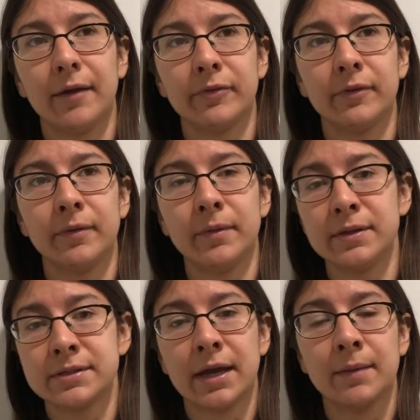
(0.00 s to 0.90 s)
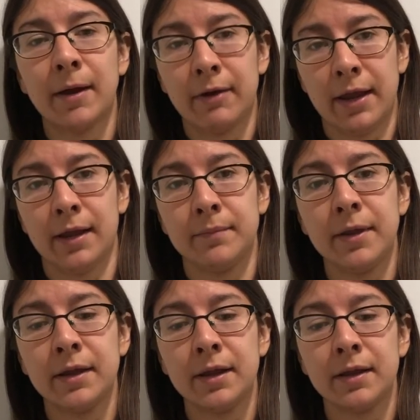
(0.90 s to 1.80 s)
it's not about
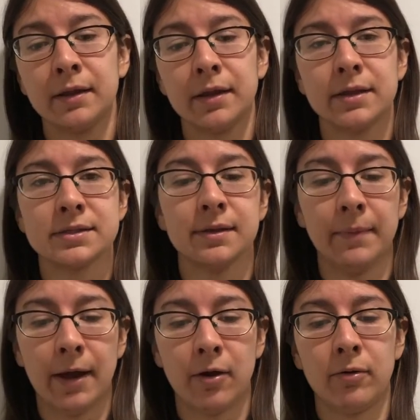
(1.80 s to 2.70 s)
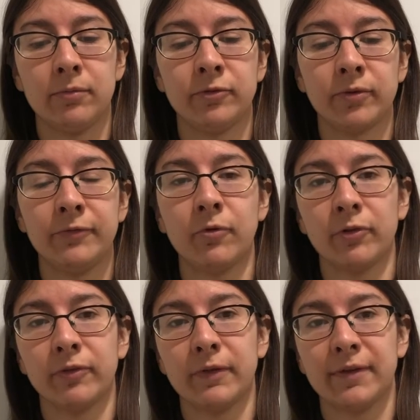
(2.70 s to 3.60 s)
animating, it's about
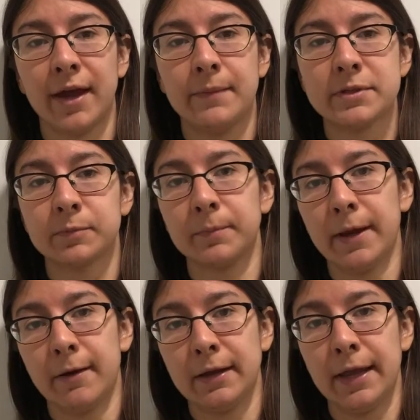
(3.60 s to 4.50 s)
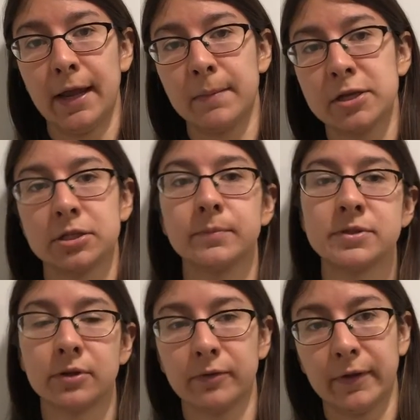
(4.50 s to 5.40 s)
3/4 of the time it's preparing the animation,
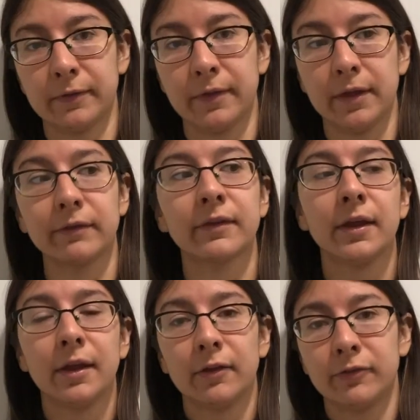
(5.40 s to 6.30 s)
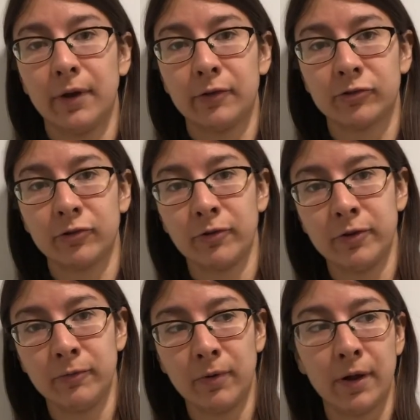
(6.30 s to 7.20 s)
observing things. So I'll show
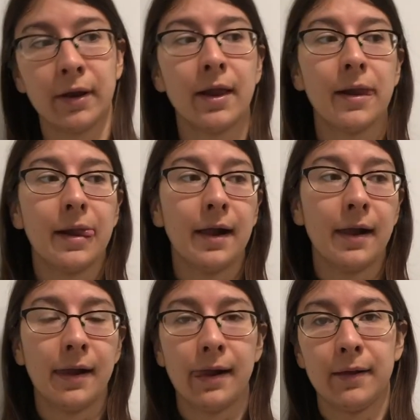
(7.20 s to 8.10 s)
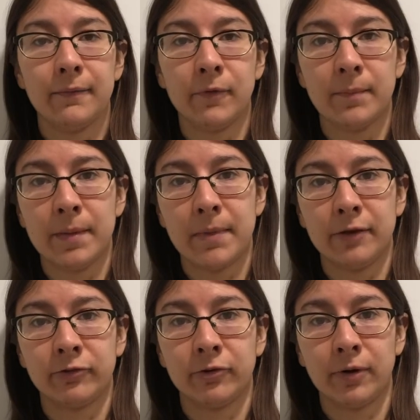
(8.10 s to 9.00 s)
you what my
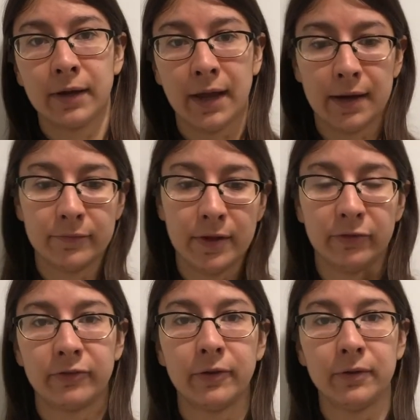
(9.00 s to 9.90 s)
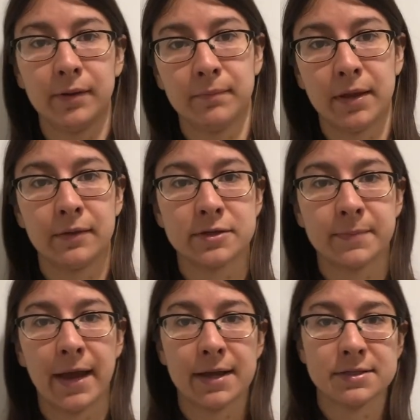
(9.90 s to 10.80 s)
mentor kind of instilled in me this
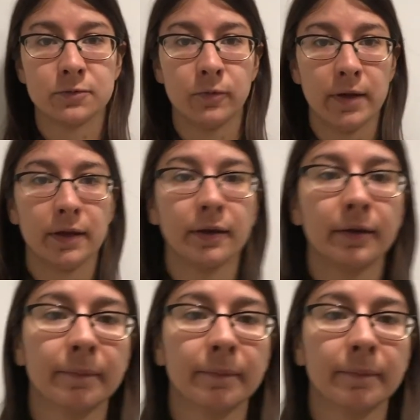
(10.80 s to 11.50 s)
past week.